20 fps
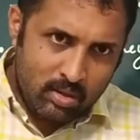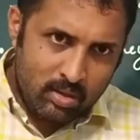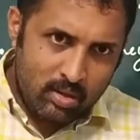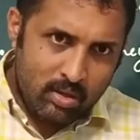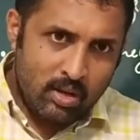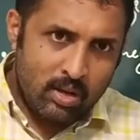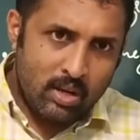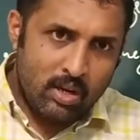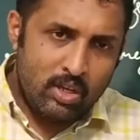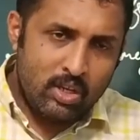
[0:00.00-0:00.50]

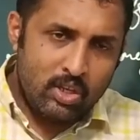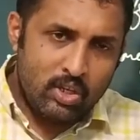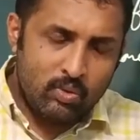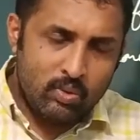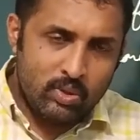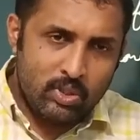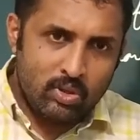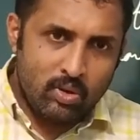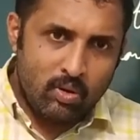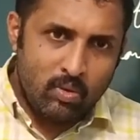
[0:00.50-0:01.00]
in an
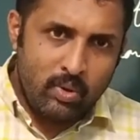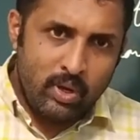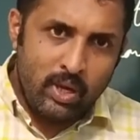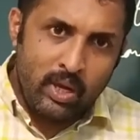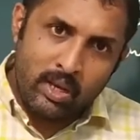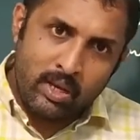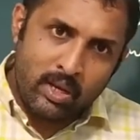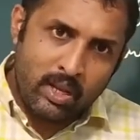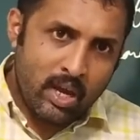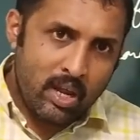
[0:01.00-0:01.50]
individual
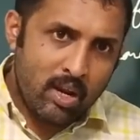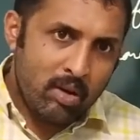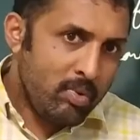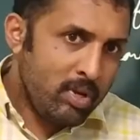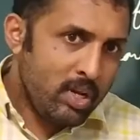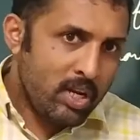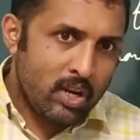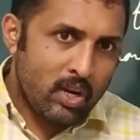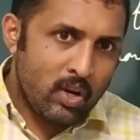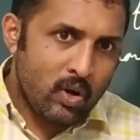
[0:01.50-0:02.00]
way, it can
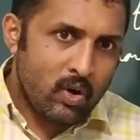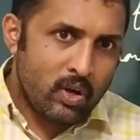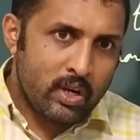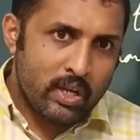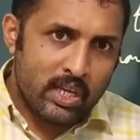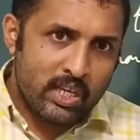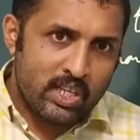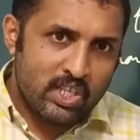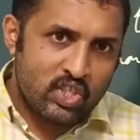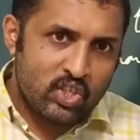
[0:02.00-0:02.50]
be in an
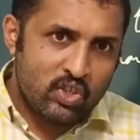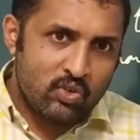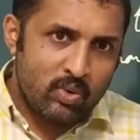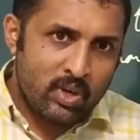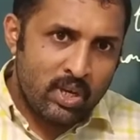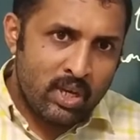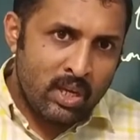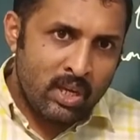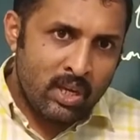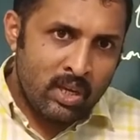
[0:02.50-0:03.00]
organized
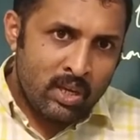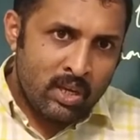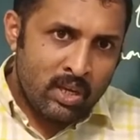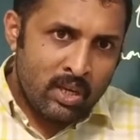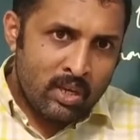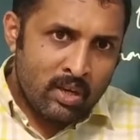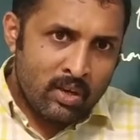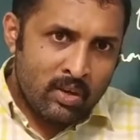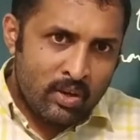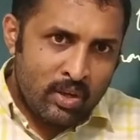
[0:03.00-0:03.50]
way,
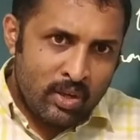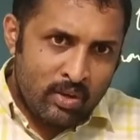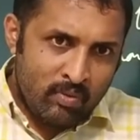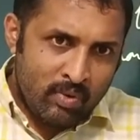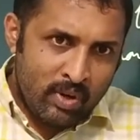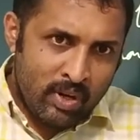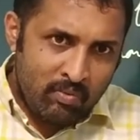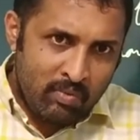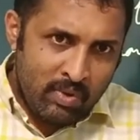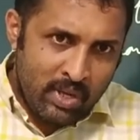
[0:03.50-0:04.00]

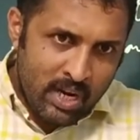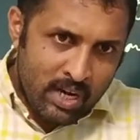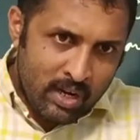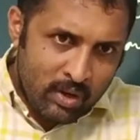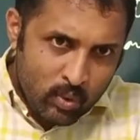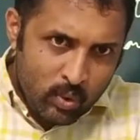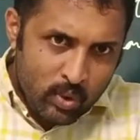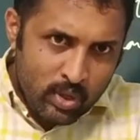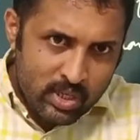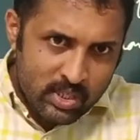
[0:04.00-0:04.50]
when we are
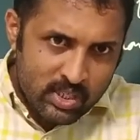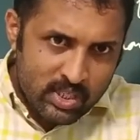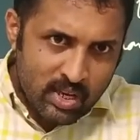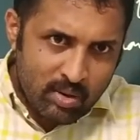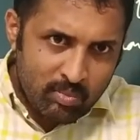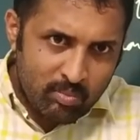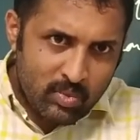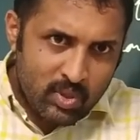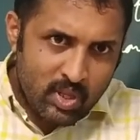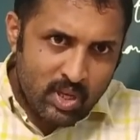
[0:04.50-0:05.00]
doing
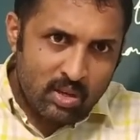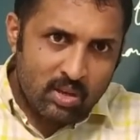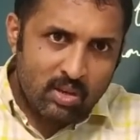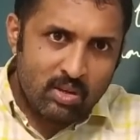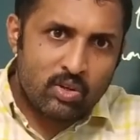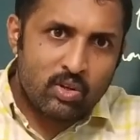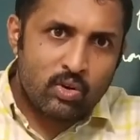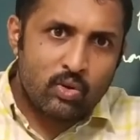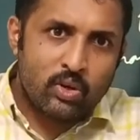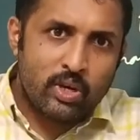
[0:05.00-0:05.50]

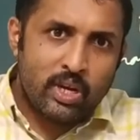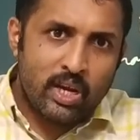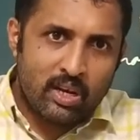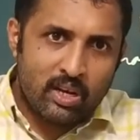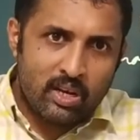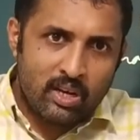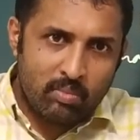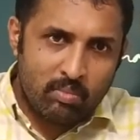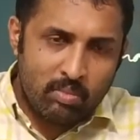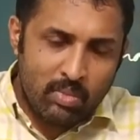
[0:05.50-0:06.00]
something to
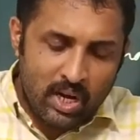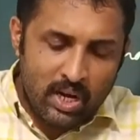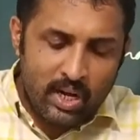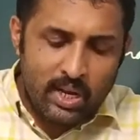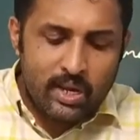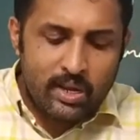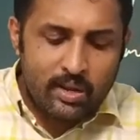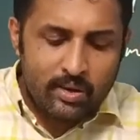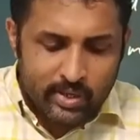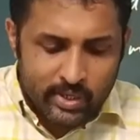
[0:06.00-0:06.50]
get
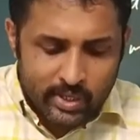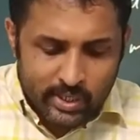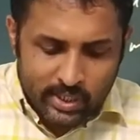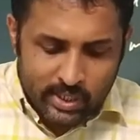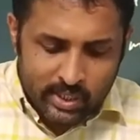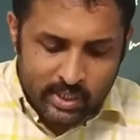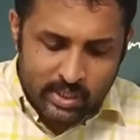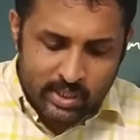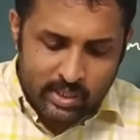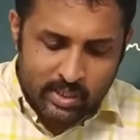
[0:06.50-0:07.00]
money in
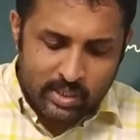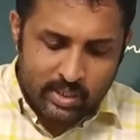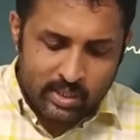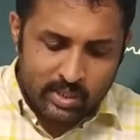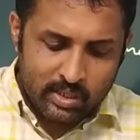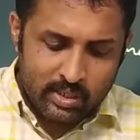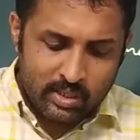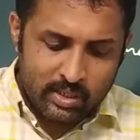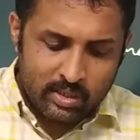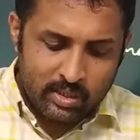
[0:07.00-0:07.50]
return,
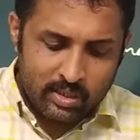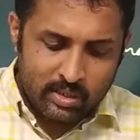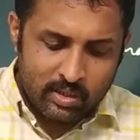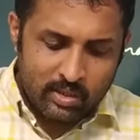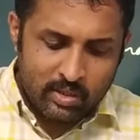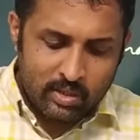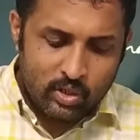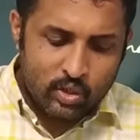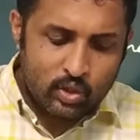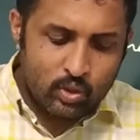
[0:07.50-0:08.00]

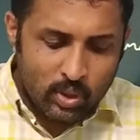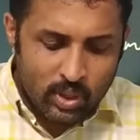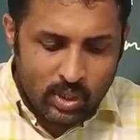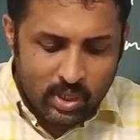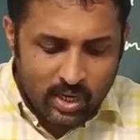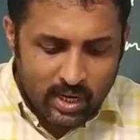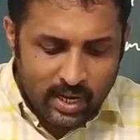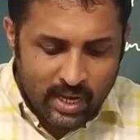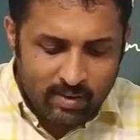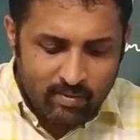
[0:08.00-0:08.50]
to
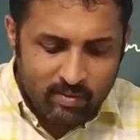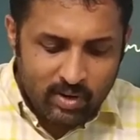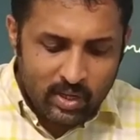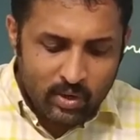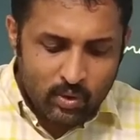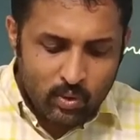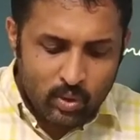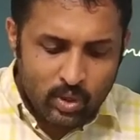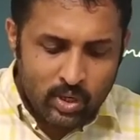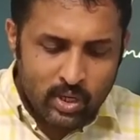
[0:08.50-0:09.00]
earn
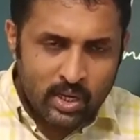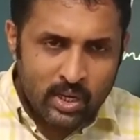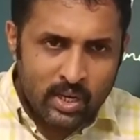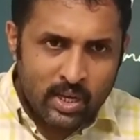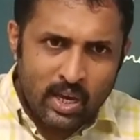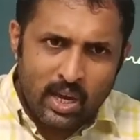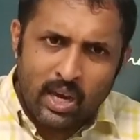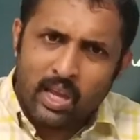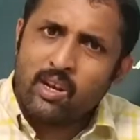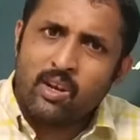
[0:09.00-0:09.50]
livelihood,
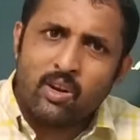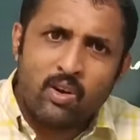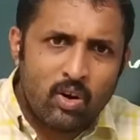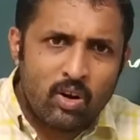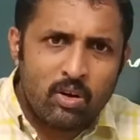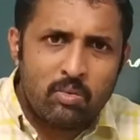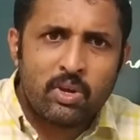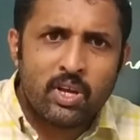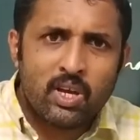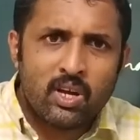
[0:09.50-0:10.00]
and
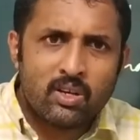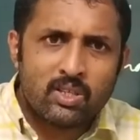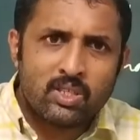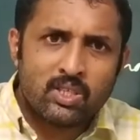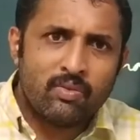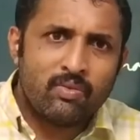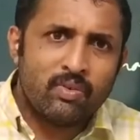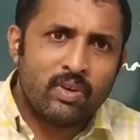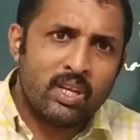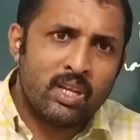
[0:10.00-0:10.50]
not because
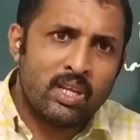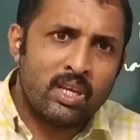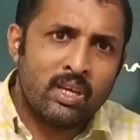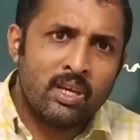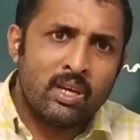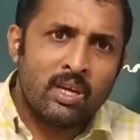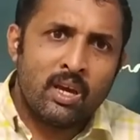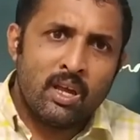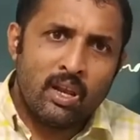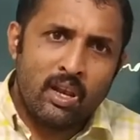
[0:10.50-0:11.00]
of any
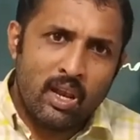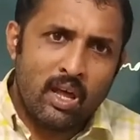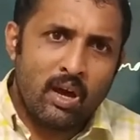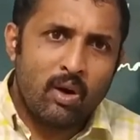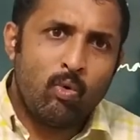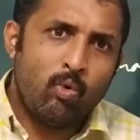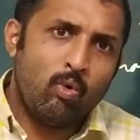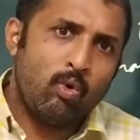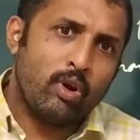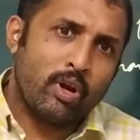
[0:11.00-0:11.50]

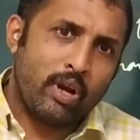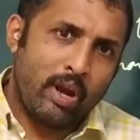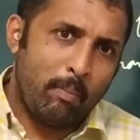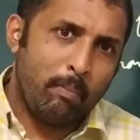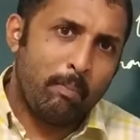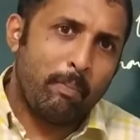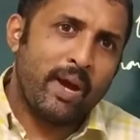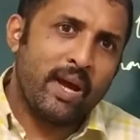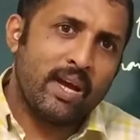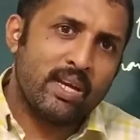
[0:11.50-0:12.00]
love or
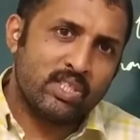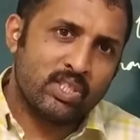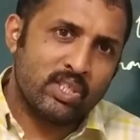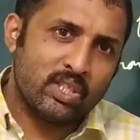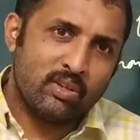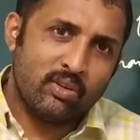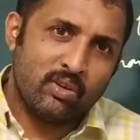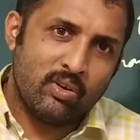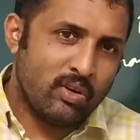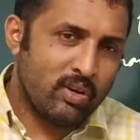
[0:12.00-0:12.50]

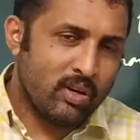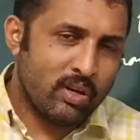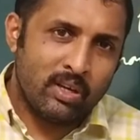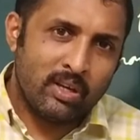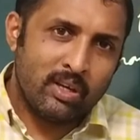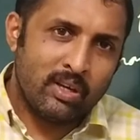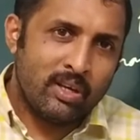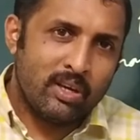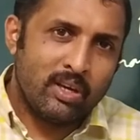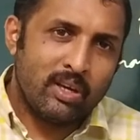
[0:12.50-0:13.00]
compassion
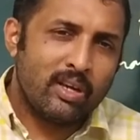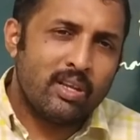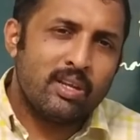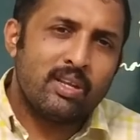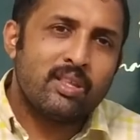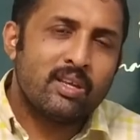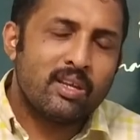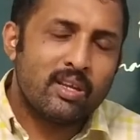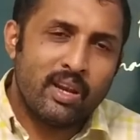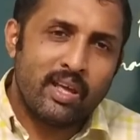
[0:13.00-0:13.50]
or
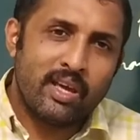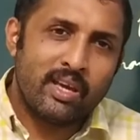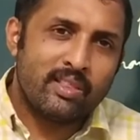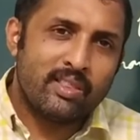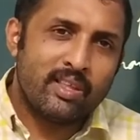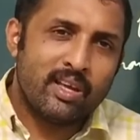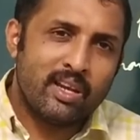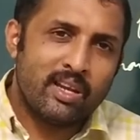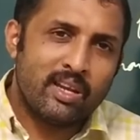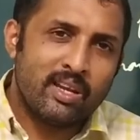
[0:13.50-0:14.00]
anything like
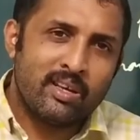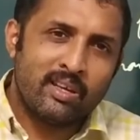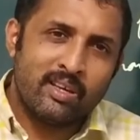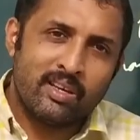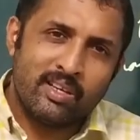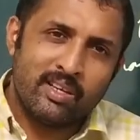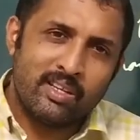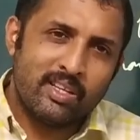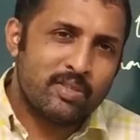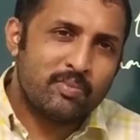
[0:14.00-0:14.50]

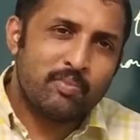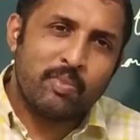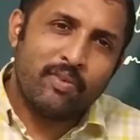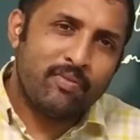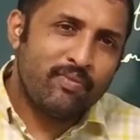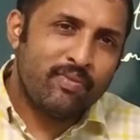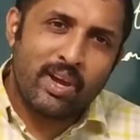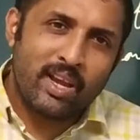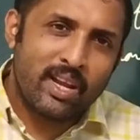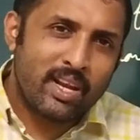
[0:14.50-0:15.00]
that. It is
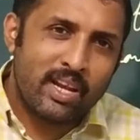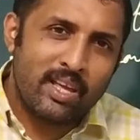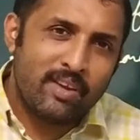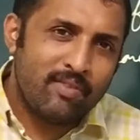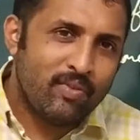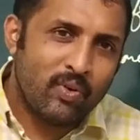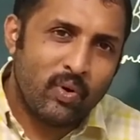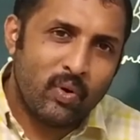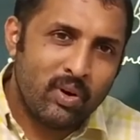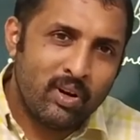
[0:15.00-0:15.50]
perfectly
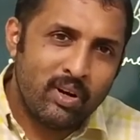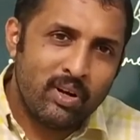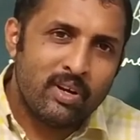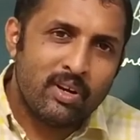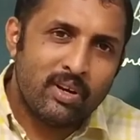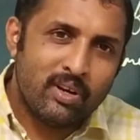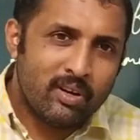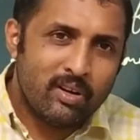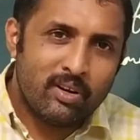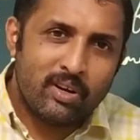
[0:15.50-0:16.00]
for
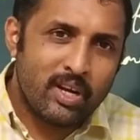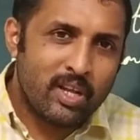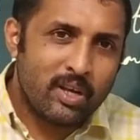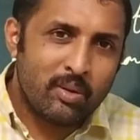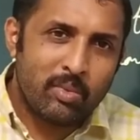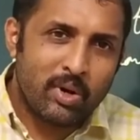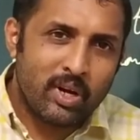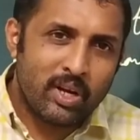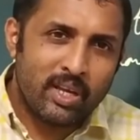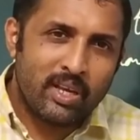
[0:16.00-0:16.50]

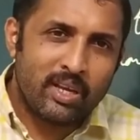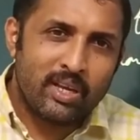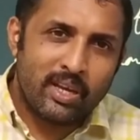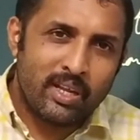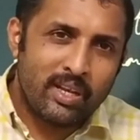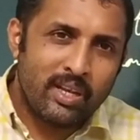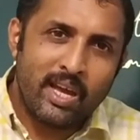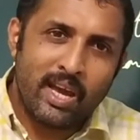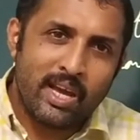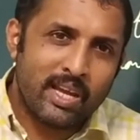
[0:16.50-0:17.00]
earning money.
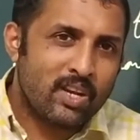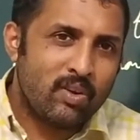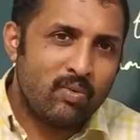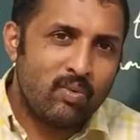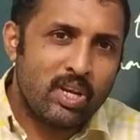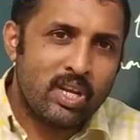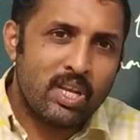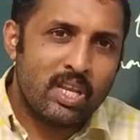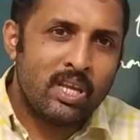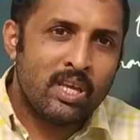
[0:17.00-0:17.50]
Any
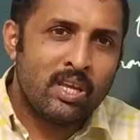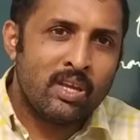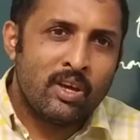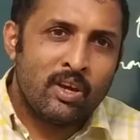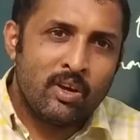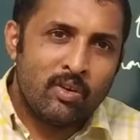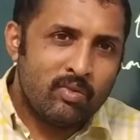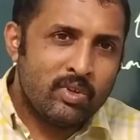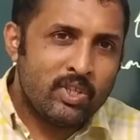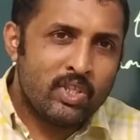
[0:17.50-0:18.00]
activity
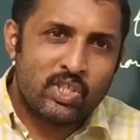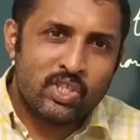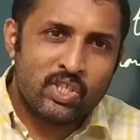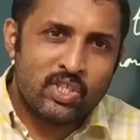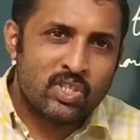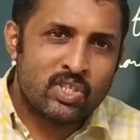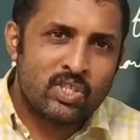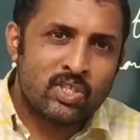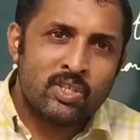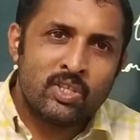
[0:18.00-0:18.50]
which
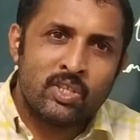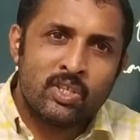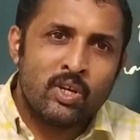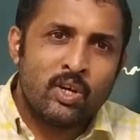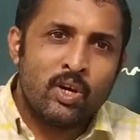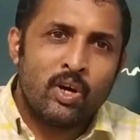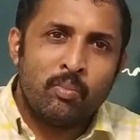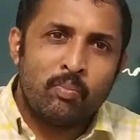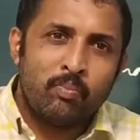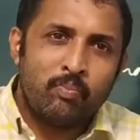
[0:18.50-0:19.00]
is
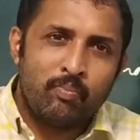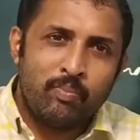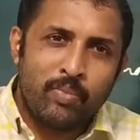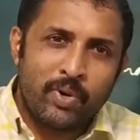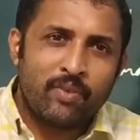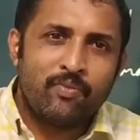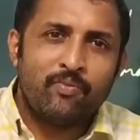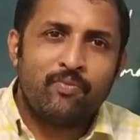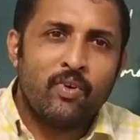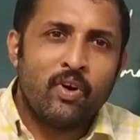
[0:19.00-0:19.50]

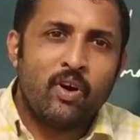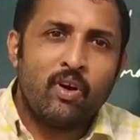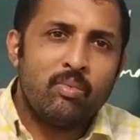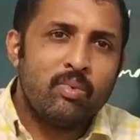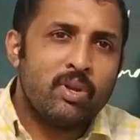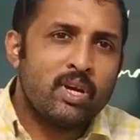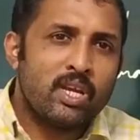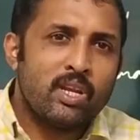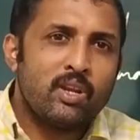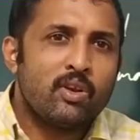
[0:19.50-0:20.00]

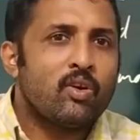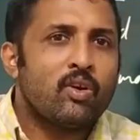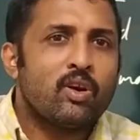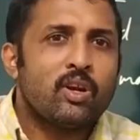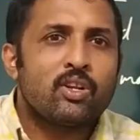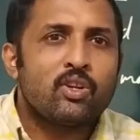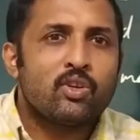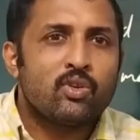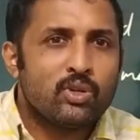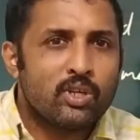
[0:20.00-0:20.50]
performed in
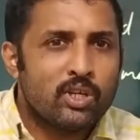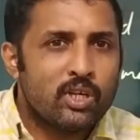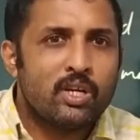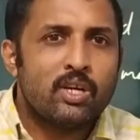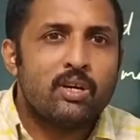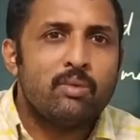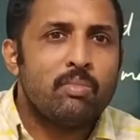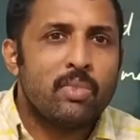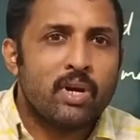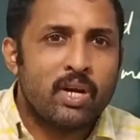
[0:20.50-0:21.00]
order to
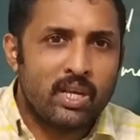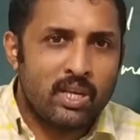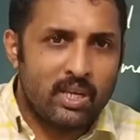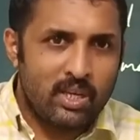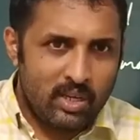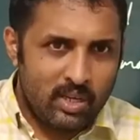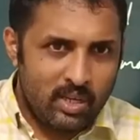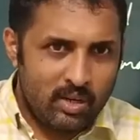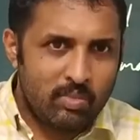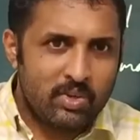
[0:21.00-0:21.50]
earn
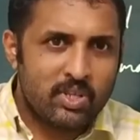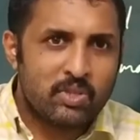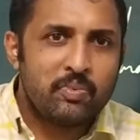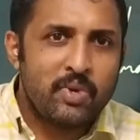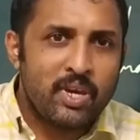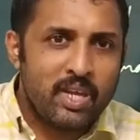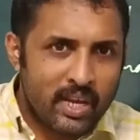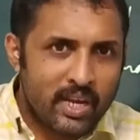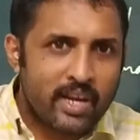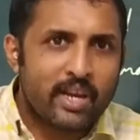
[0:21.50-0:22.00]
money, it must
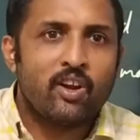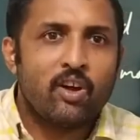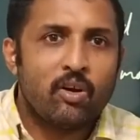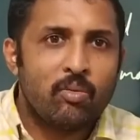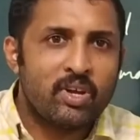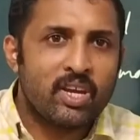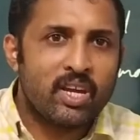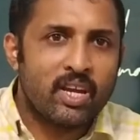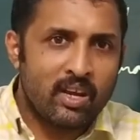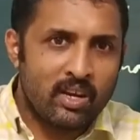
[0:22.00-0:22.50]
be an economic